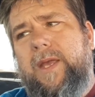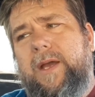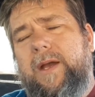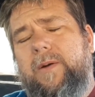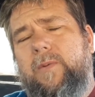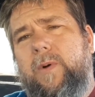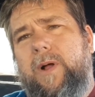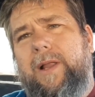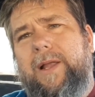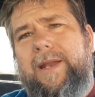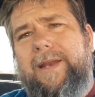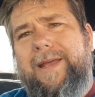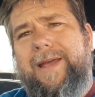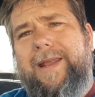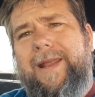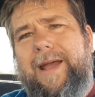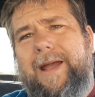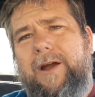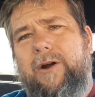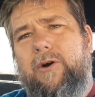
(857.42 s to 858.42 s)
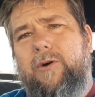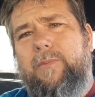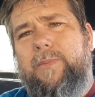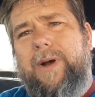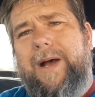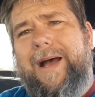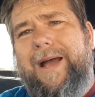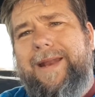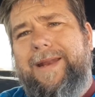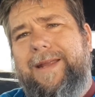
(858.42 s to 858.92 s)
while it did
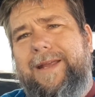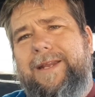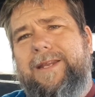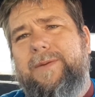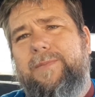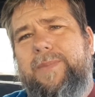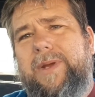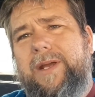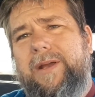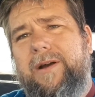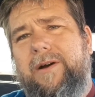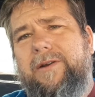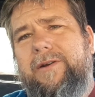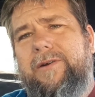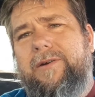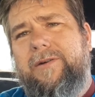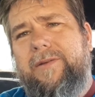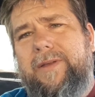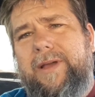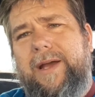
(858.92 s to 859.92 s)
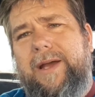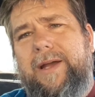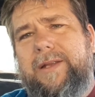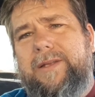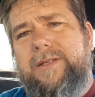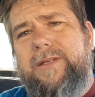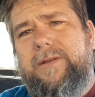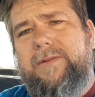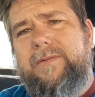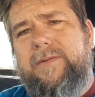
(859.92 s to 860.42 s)
help, I need to be under
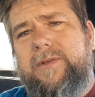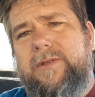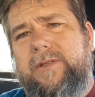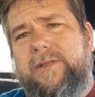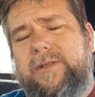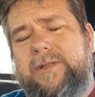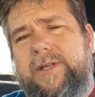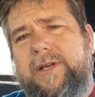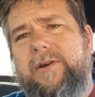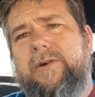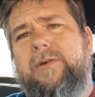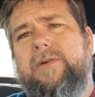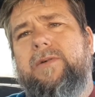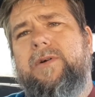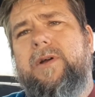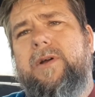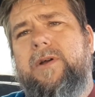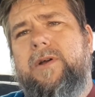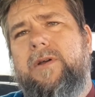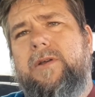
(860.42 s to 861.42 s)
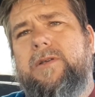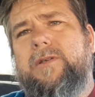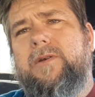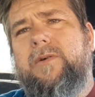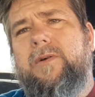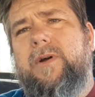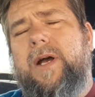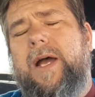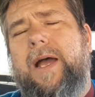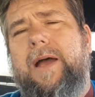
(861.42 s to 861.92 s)
that still.
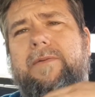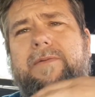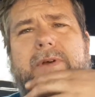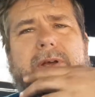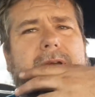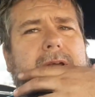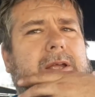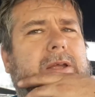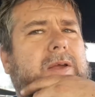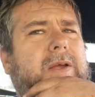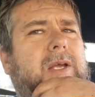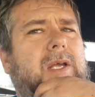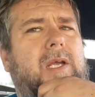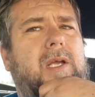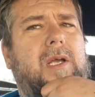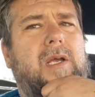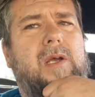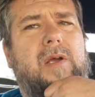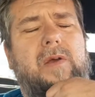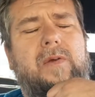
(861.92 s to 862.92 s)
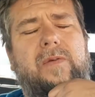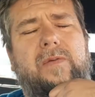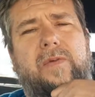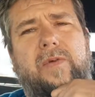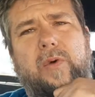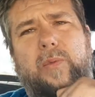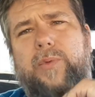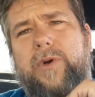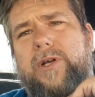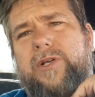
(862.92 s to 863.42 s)
So I have a
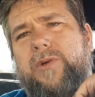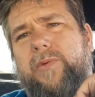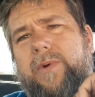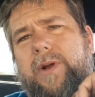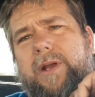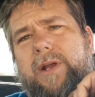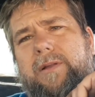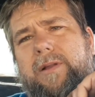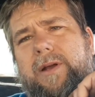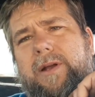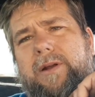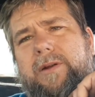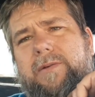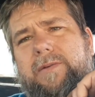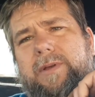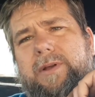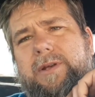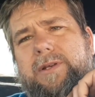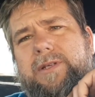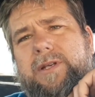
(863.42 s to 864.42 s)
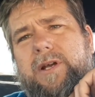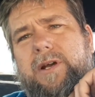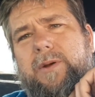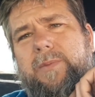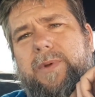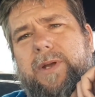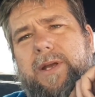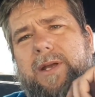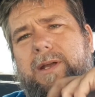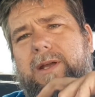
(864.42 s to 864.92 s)
fuel pressure regulator that is
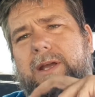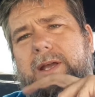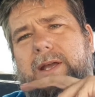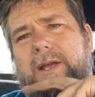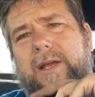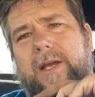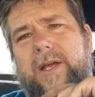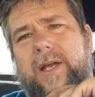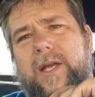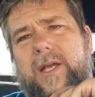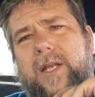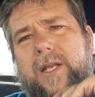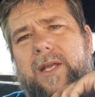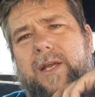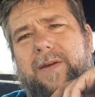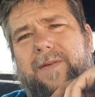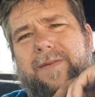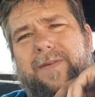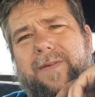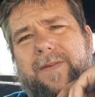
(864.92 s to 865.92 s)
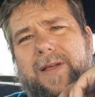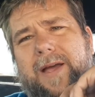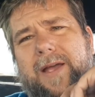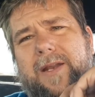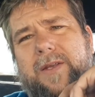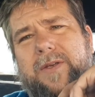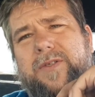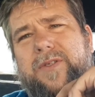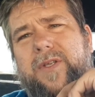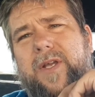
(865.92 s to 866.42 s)
coming, and if
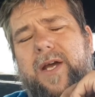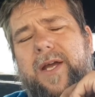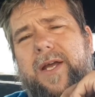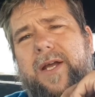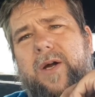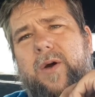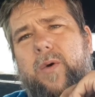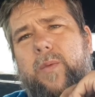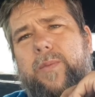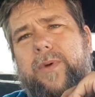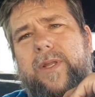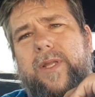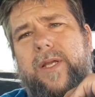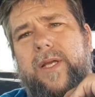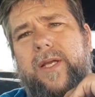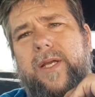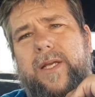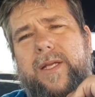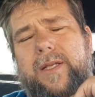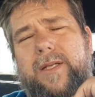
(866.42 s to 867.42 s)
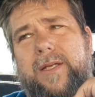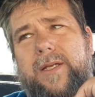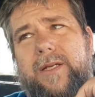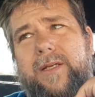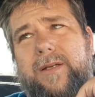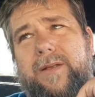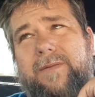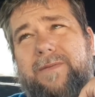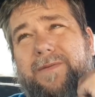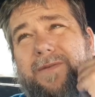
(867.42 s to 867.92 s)
that does not help, then
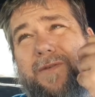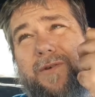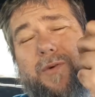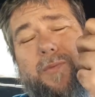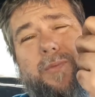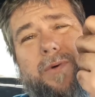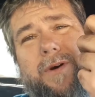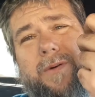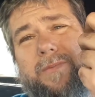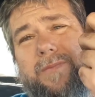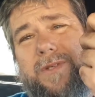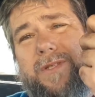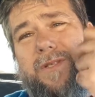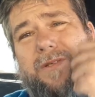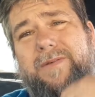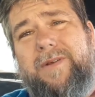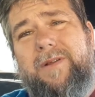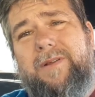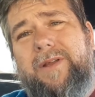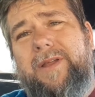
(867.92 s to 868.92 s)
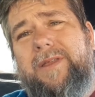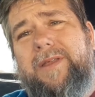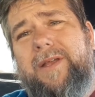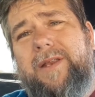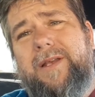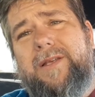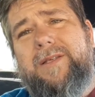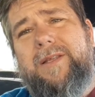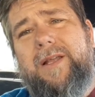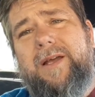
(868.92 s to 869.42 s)
fuel pump's only
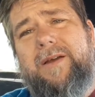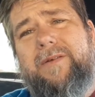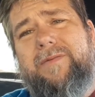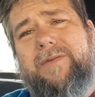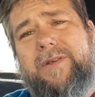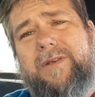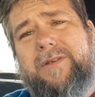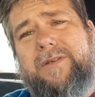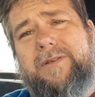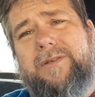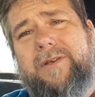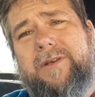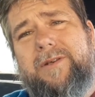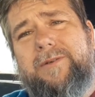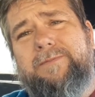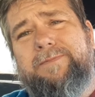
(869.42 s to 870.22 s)
thing that's left. So